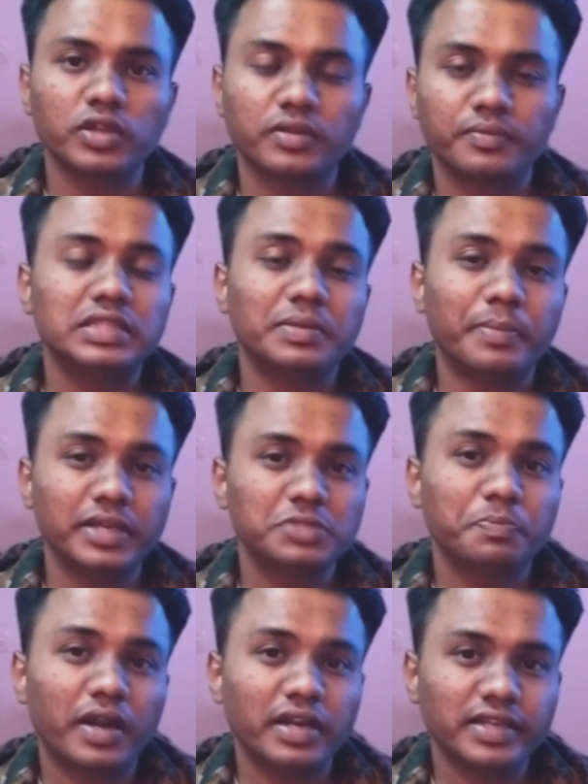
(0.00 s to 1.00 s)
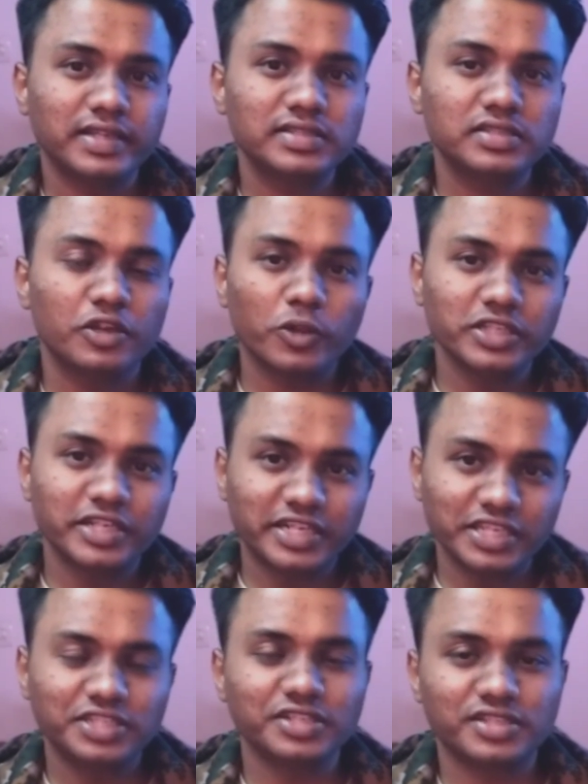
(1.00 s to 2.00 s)
Google. And the best part is all the
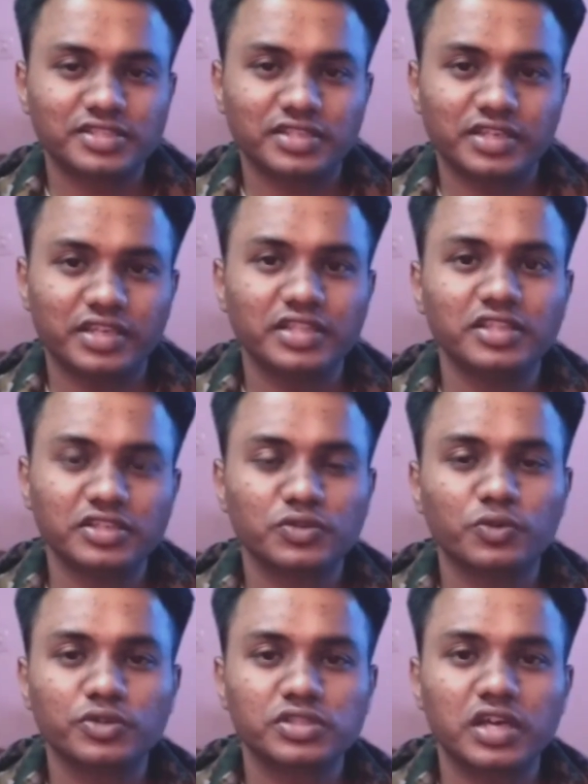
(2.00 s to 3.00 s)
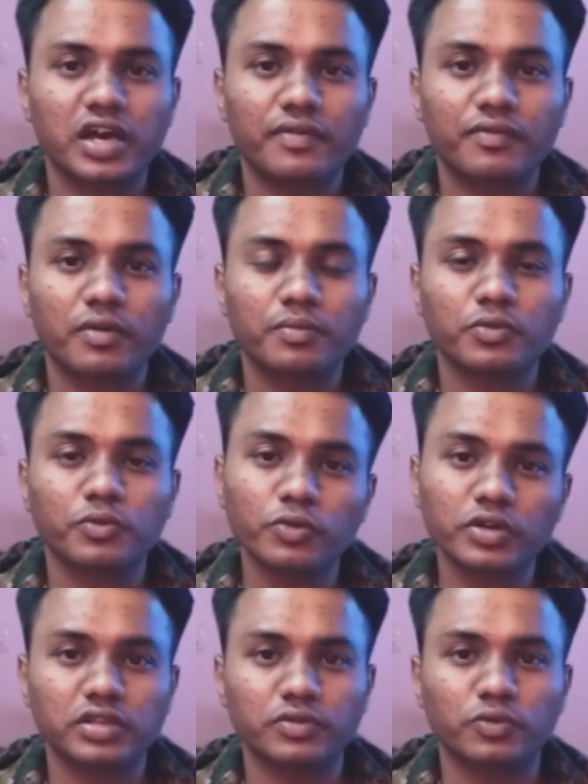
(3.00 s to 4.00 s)
teachers in this course are from
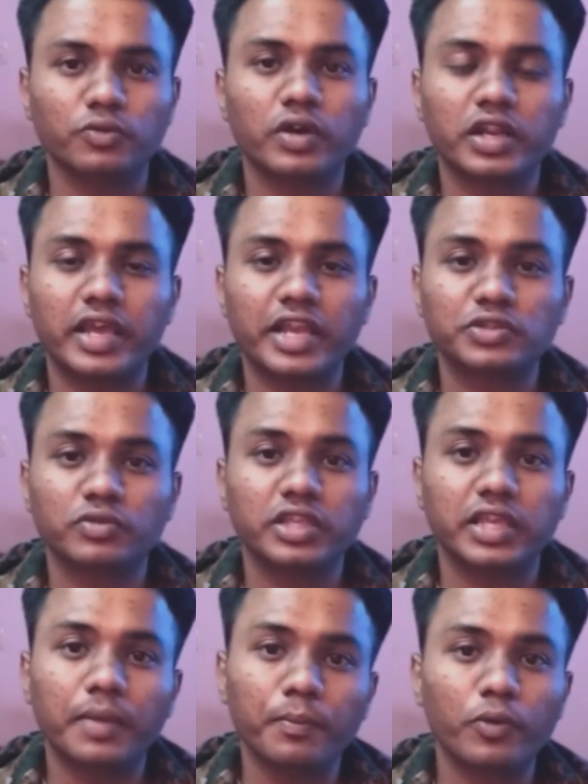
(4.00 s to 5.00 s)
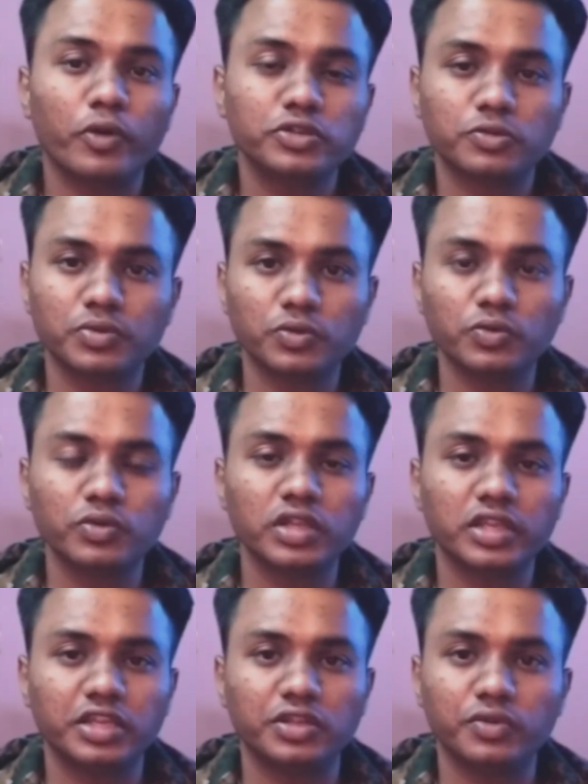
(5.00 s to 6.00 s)
Google, who are actually employees of the
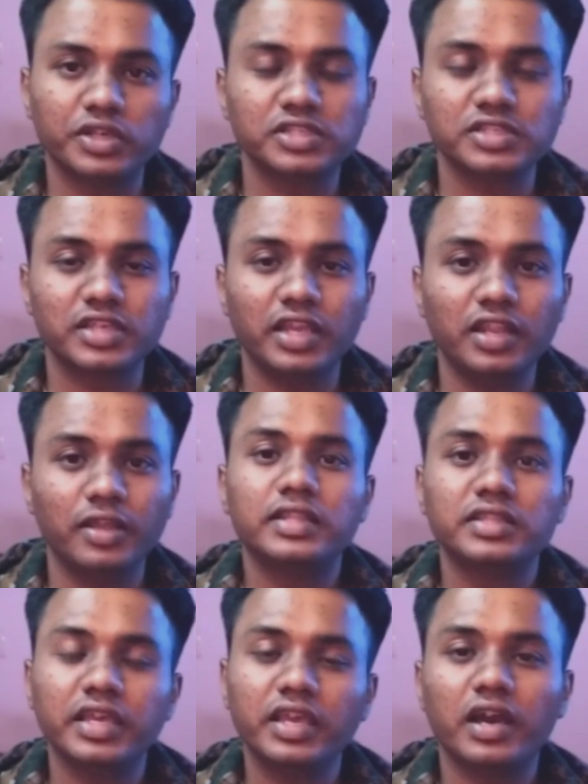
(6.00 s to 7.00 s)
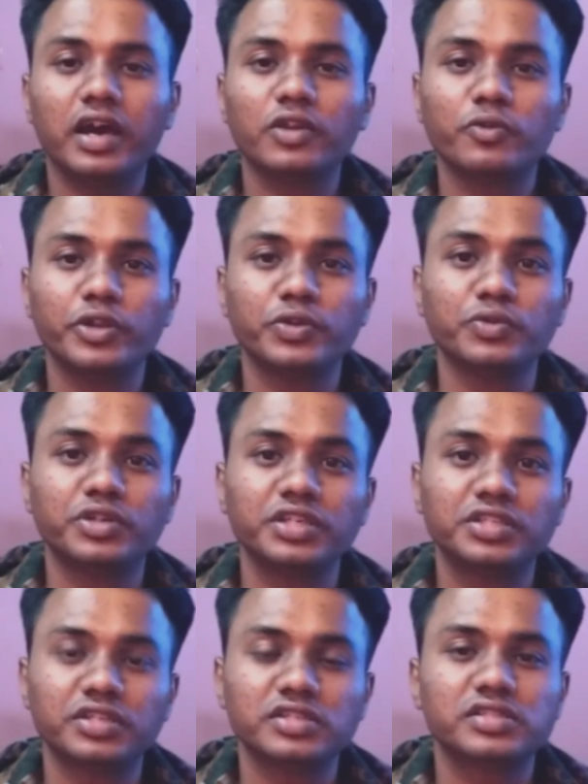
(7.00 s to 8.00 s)
Google in U X design, and they are going to
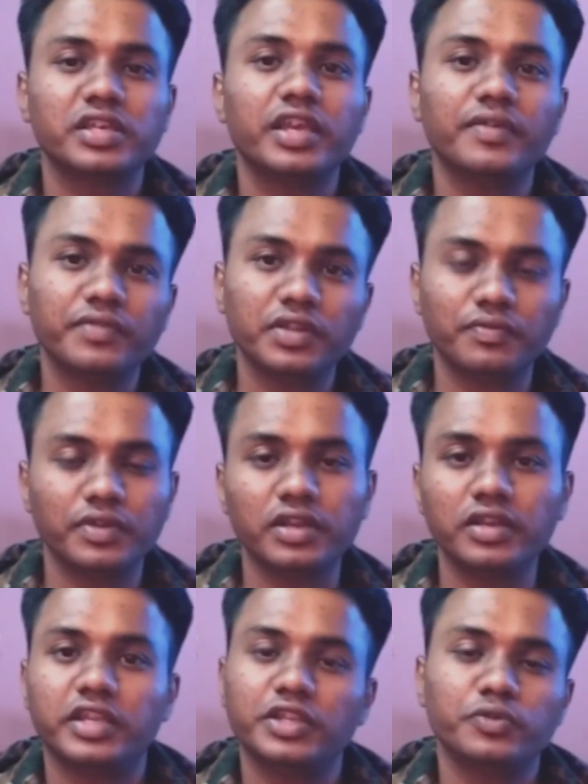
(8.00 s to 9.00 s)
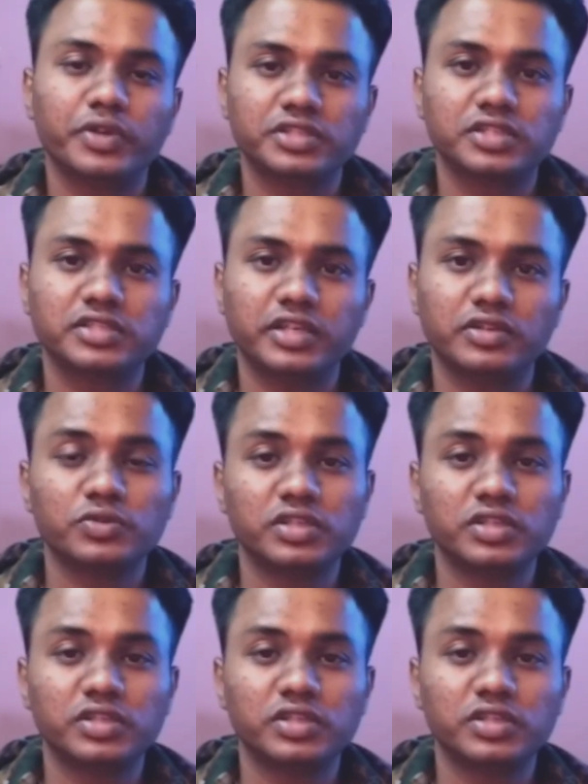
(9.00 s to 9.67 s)
teach us every field in U X design.